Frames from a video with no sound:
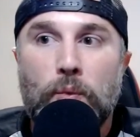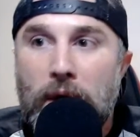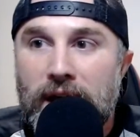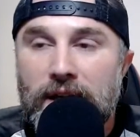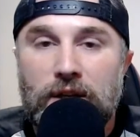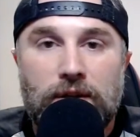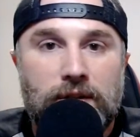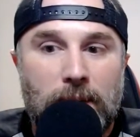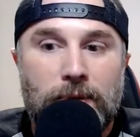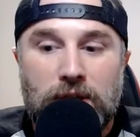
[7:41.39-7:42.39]
when
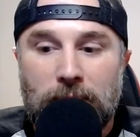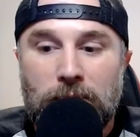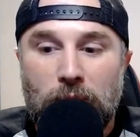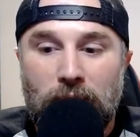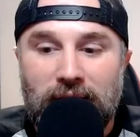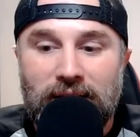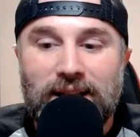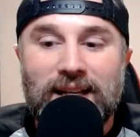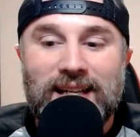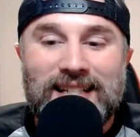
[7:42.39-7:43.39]

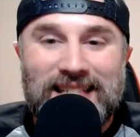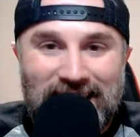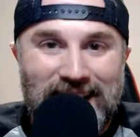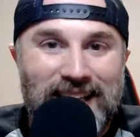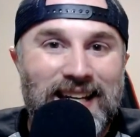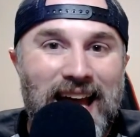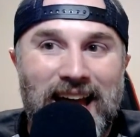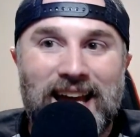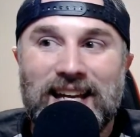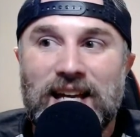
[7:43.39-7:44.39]
WWE did
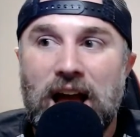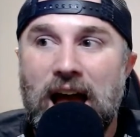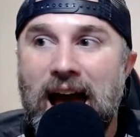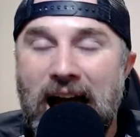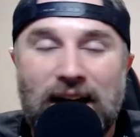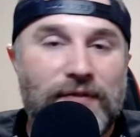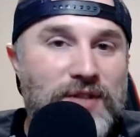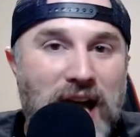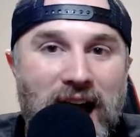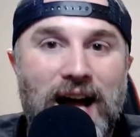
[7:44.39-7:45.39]
a
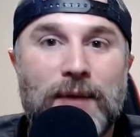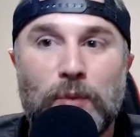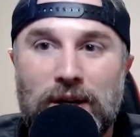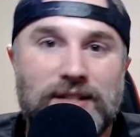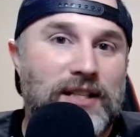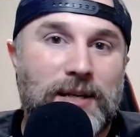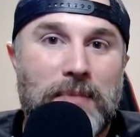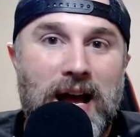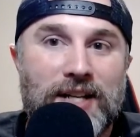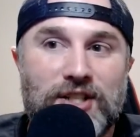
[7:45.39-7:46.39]
halftime
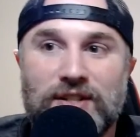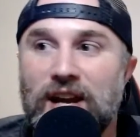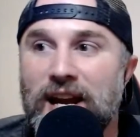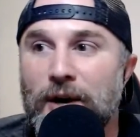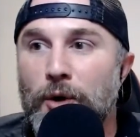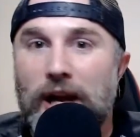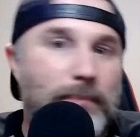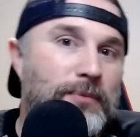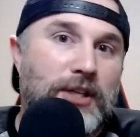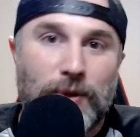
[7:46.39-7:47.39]
wrestling match in an
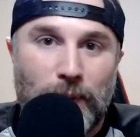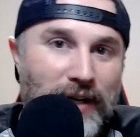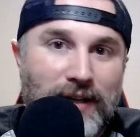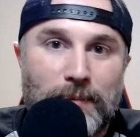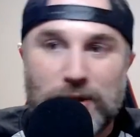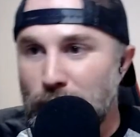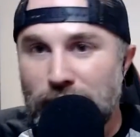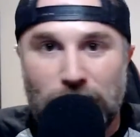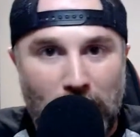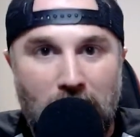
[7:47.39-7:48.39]
empty arena
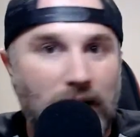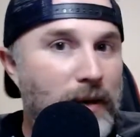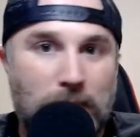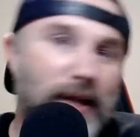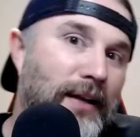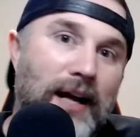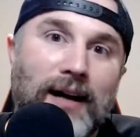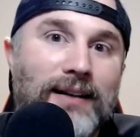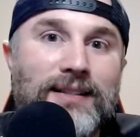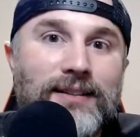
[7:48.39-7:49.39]
between The Rock and
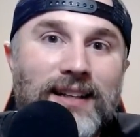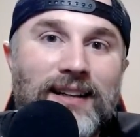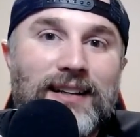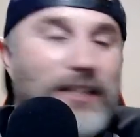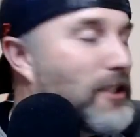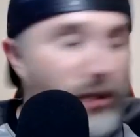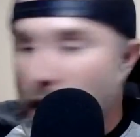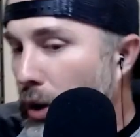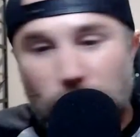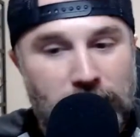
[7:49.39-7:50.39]
Mankind.
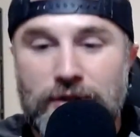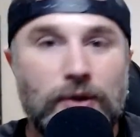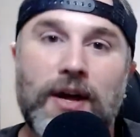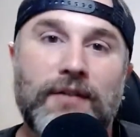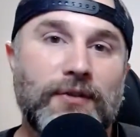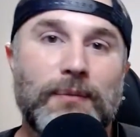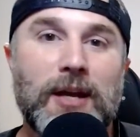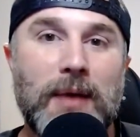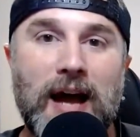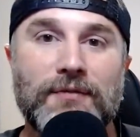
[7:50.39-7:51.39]
Totally stole that from
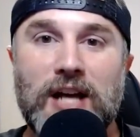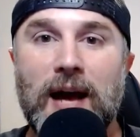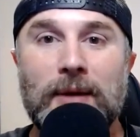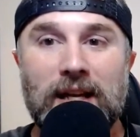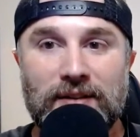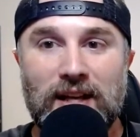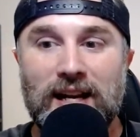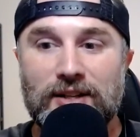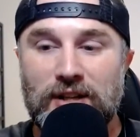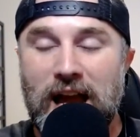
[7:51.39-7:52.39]
them. Halftime heat that
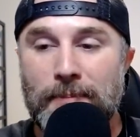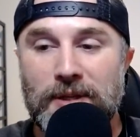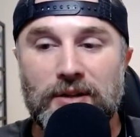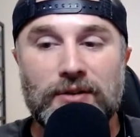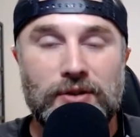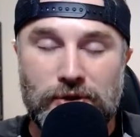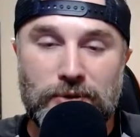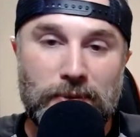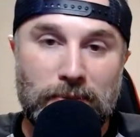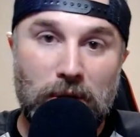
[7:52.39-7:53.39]
actually happened during the
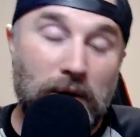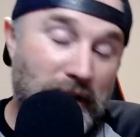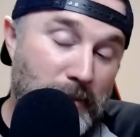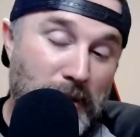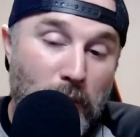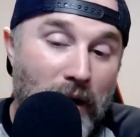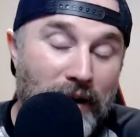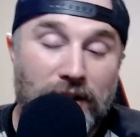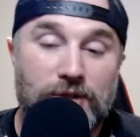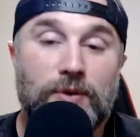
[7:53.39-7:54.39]
Super Bowl. And to be
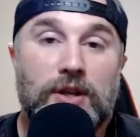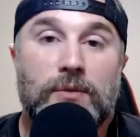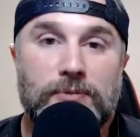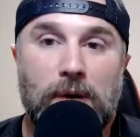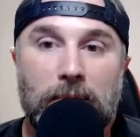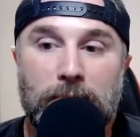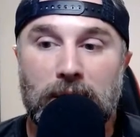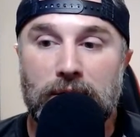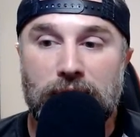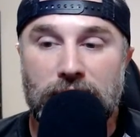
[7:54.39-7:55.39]
quite honest with you, it was probably
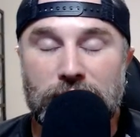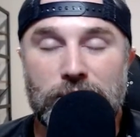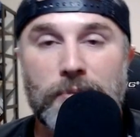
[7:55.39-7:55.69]
better than the